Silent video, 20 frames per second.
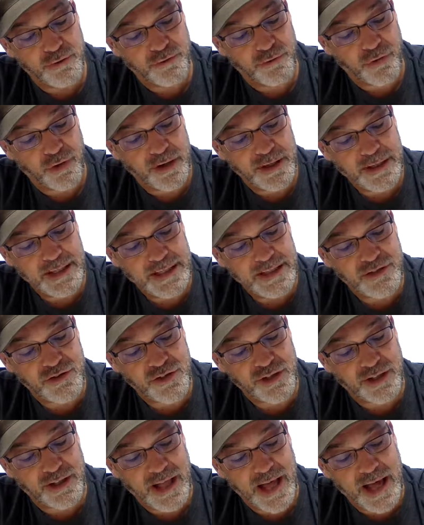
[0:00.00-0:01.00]
for each
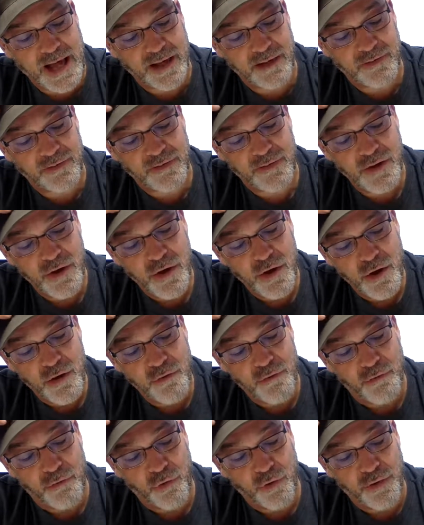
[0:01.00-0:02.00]
class
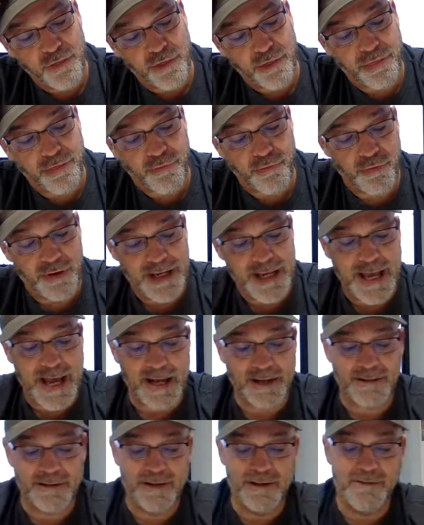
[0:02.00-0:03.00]
for the 3
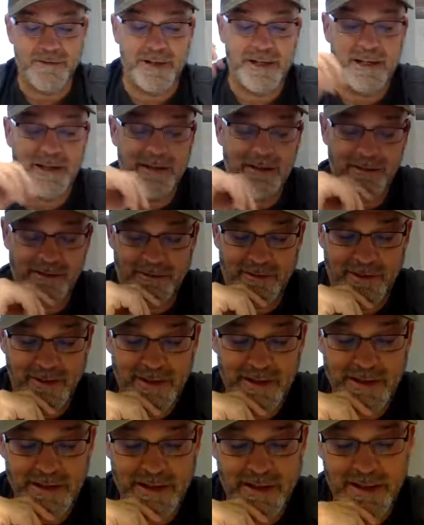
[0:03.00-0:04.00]
activities.
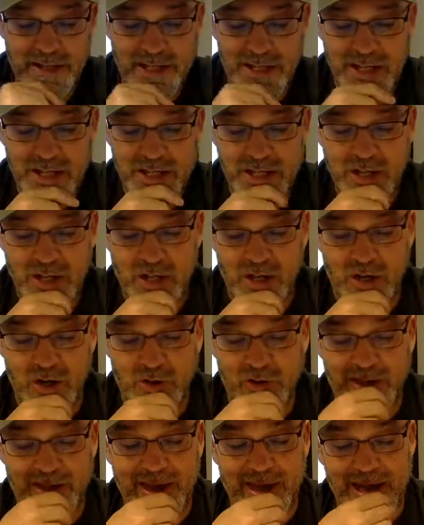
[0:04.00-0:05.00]

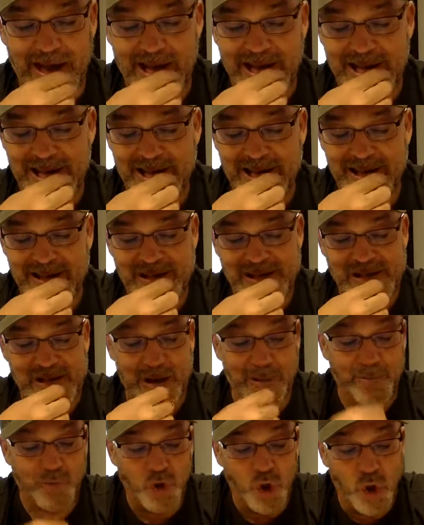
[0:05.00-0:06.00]
Okay, so
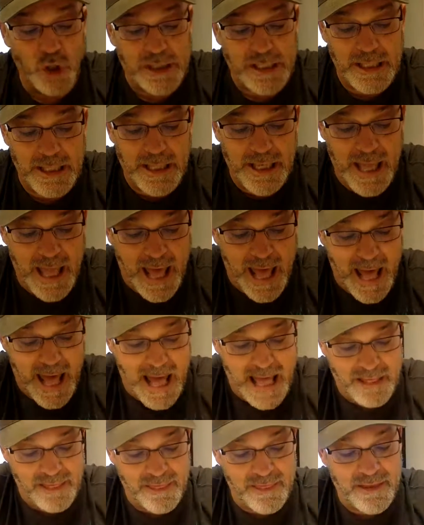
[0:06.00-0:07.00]
I'm looking
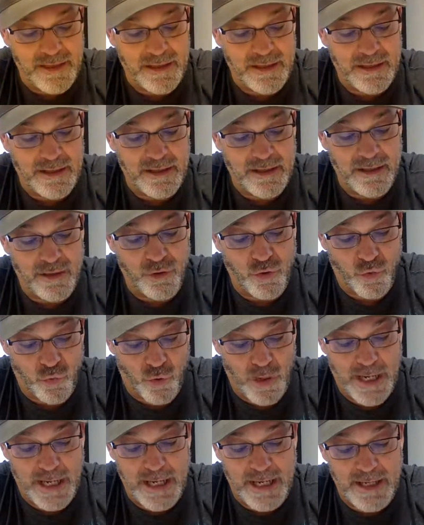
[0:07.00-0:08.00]
at the
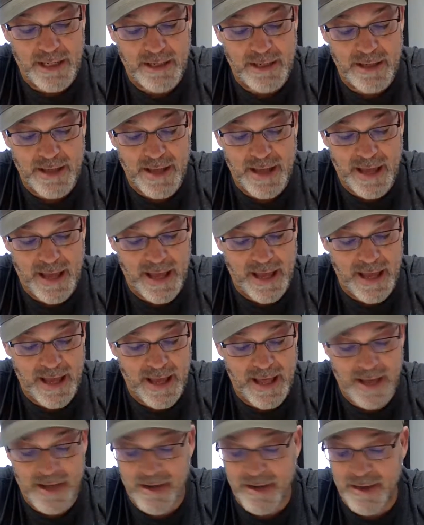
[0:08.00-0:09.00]
grade
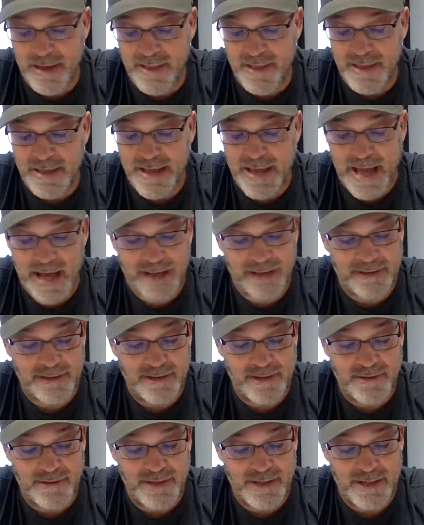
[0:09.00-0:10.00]
and the
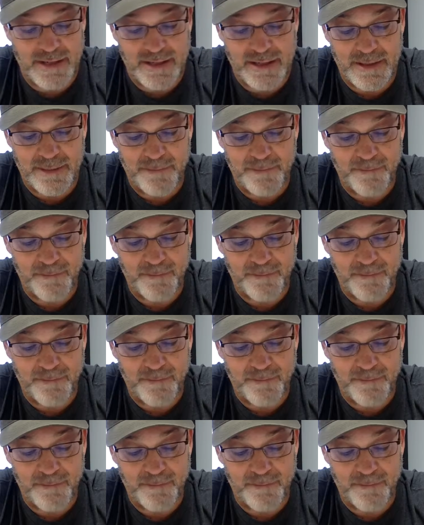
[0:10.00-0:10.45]
activity.